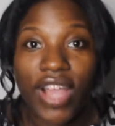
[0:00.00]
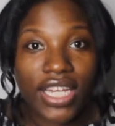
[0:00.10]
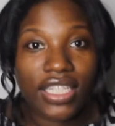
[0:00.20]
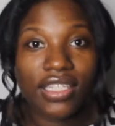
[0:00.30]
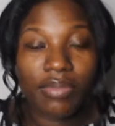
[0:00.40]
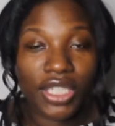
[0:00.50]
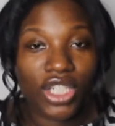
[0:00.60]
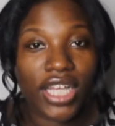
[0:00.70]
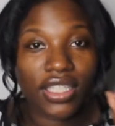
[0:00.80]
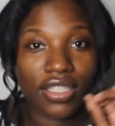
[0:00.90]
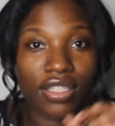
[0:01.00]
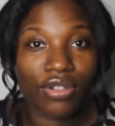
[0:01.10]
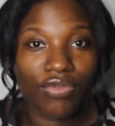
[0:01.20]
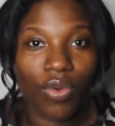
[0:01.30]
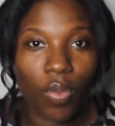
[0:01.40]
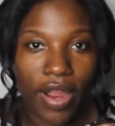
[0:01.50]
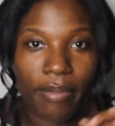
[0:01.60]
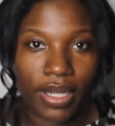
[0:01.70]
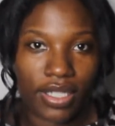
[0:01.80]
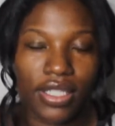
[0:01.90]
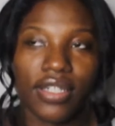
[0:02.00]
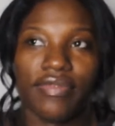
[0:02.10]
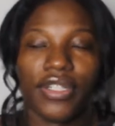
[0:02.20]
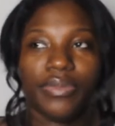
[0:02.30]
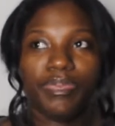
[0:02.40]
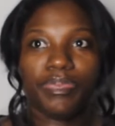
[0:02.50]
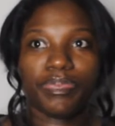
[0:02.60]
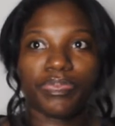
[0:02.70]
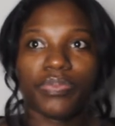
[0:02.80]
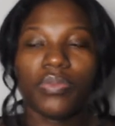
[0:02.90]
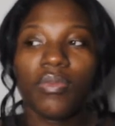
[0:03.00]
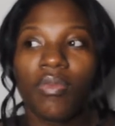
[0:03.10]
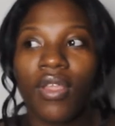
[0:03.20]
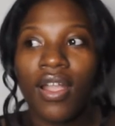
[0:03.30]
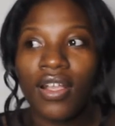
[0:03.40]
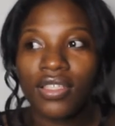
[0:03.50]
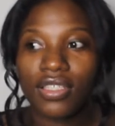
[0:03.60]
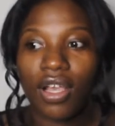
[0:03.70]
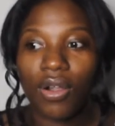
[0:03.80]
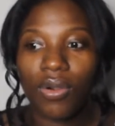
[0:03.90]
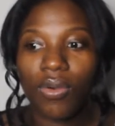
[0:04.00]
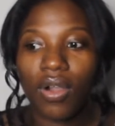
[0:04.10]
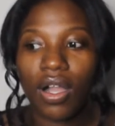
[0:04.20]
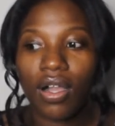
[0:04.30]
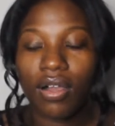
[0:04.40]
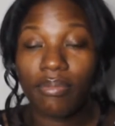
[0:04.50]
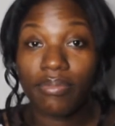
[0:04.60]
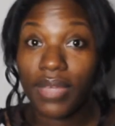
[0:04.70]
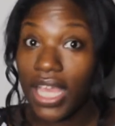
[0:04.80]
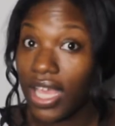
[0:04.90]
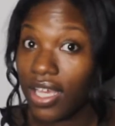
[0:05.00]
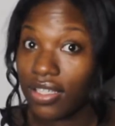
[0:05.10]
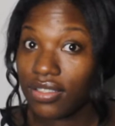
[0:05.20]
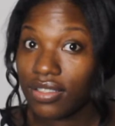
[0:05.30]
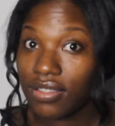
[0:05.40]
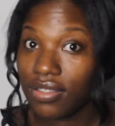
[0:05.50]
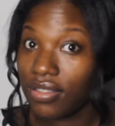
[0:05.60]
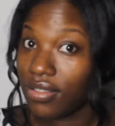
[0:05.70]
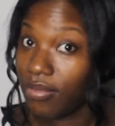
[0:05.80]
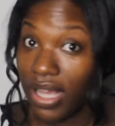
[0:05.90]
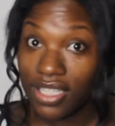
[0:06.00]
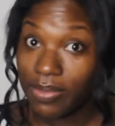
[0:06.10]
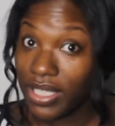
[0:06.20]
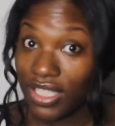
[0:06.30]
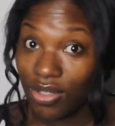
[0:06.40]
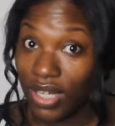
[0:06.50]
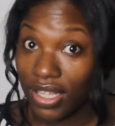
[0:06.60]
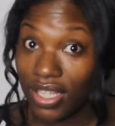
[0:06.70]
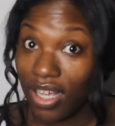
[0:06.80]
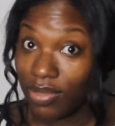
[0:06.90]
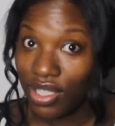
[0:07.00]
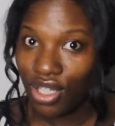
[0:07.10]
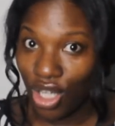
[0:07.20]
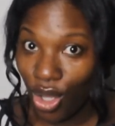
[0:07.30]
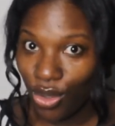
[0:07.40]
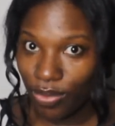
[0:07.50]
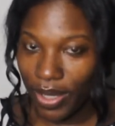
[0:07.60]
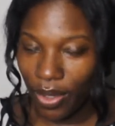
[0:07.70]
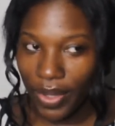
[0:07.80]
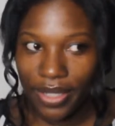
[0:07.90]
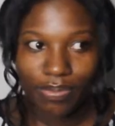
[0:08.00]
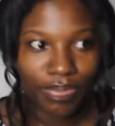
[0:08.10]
ready to be checked into the room where I'm going to deliver. So, and my husband is still not there. I'm still alone, by the way.